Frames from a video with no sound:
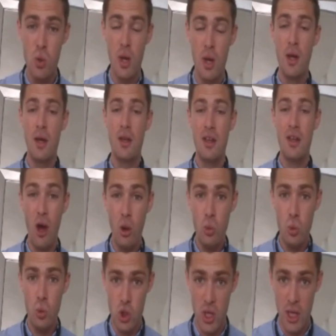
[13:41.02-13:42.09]

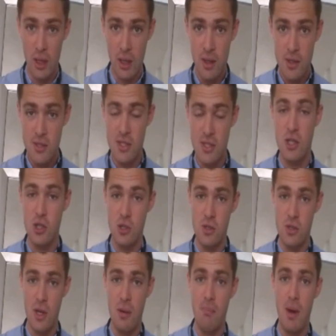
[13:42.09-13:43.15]
coaching sessions
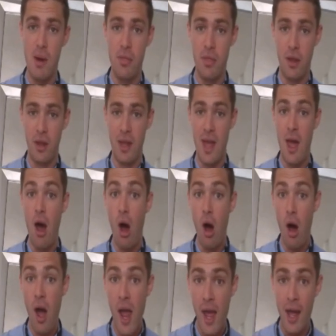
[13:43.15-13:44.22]
a month. Okay,
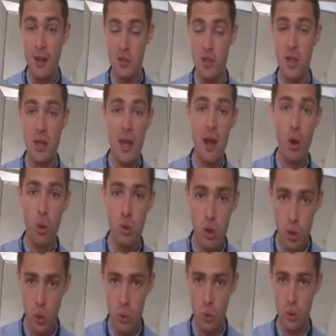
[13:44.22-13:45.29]
I actually get on
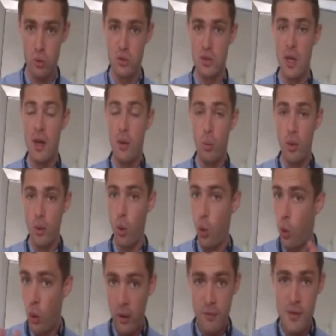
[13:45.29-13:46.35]
calls with all
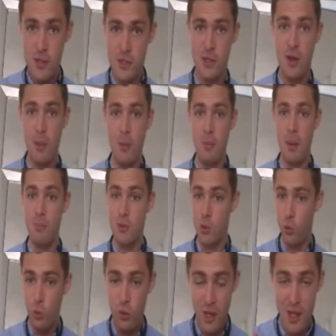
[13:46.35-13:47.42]
of the Sniper members, all
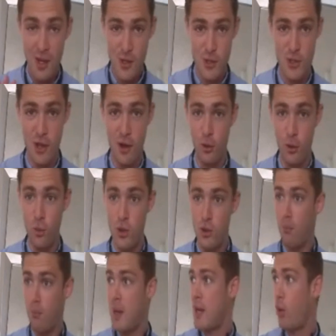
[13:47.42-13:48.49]
the inner circle, and you'll
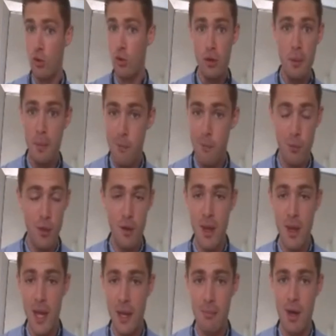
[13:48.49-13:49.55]
meet all the people that are
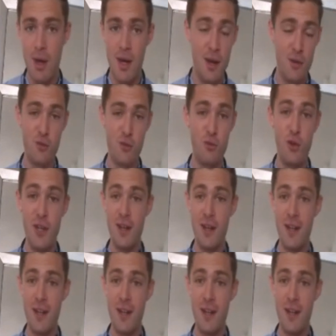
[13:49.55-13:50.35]
making money. It's a really